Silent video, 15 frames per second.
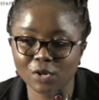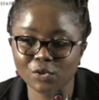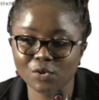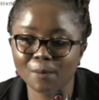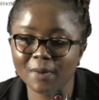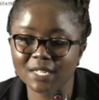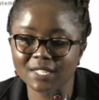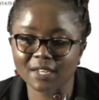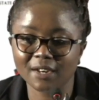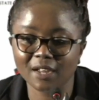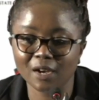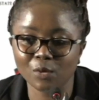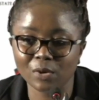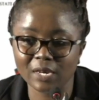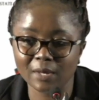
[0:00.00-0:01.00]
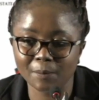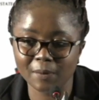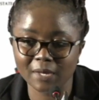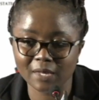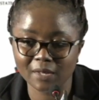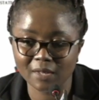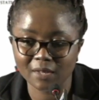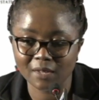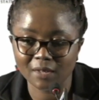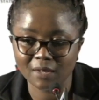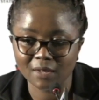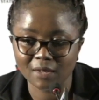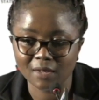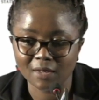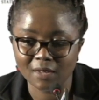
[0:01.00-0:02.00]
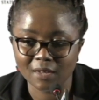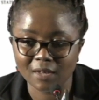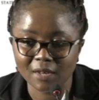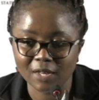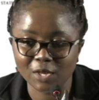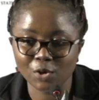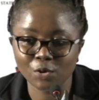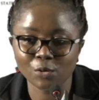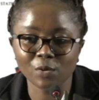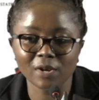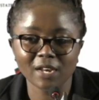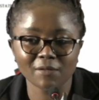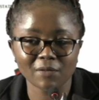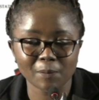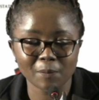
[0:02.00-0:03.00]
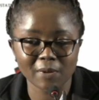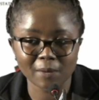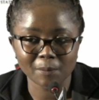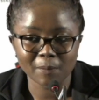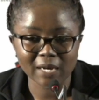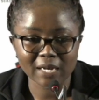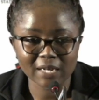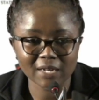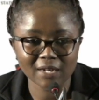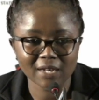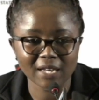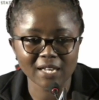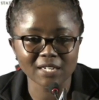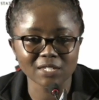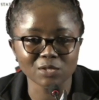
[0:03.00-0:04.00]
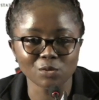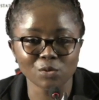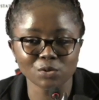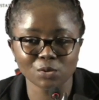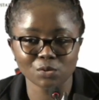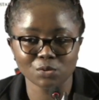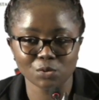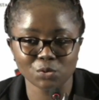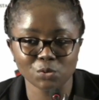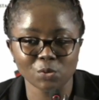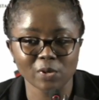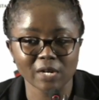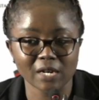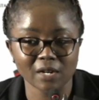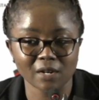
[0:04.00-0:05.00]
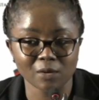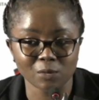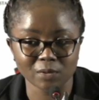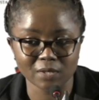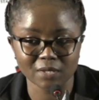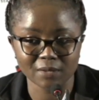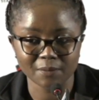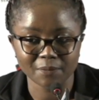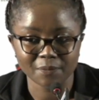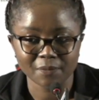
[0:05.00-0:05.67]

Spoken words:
Unajua bursary haulipi. You will never pay back, and it goes also to your account.